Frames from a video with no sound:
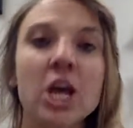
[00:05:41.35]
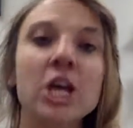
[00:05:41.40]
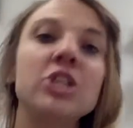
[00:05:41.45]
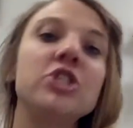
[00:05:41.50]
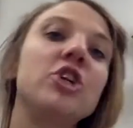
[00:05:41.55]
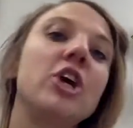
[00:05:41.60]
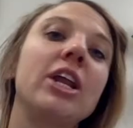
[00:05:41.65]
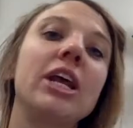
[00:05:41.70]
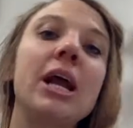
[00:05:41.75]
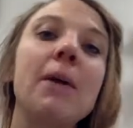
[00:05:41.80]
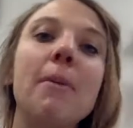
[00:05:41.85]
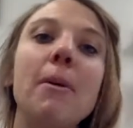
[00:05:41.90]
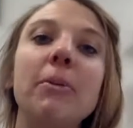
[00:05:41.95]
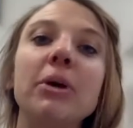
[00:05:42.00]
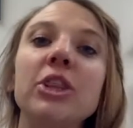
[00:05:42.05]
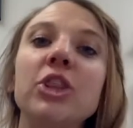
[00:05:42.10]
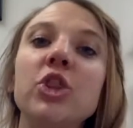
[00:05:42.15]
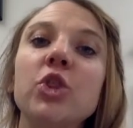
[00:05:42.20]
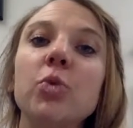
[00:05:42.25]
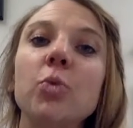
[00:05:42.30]
So you got to come up
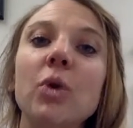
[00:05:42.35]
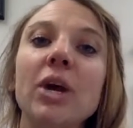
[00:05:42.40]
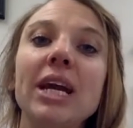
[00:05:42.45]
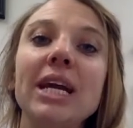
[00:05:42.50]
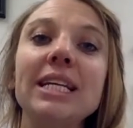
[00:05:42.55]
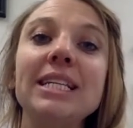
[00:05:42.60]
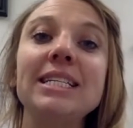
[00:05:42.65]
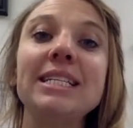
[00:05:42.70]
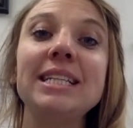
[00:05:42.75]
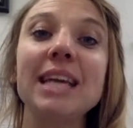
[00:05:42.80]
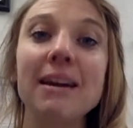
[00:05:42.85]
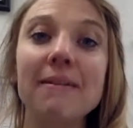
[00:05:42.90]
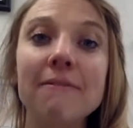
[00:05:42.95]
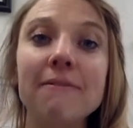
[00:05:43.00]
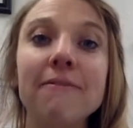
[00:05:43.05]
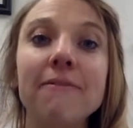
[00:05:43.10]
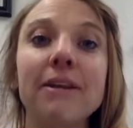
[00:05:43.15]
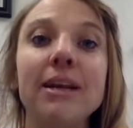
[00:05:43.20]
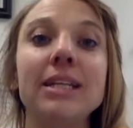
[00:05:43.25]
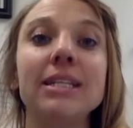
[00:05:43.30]
with 3
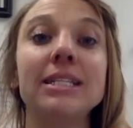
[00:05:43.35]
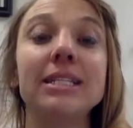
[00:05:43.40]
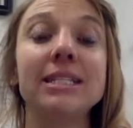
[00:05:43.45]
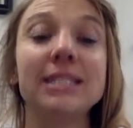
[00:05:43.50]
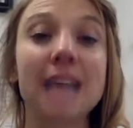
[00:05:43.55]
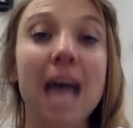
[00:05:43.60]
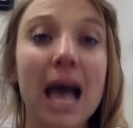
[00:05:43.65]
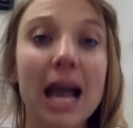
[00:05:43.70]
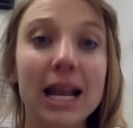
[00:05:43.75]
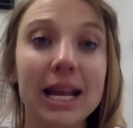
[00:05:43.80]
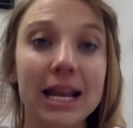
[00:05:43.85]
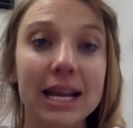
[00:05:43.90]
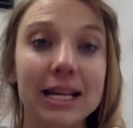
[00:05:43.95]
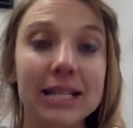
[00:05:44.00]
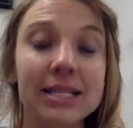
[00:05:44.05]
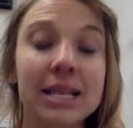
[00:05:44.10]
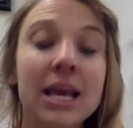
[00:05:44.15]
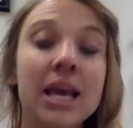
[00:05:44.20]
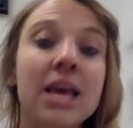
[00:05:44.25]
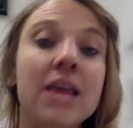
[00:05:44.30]
different settings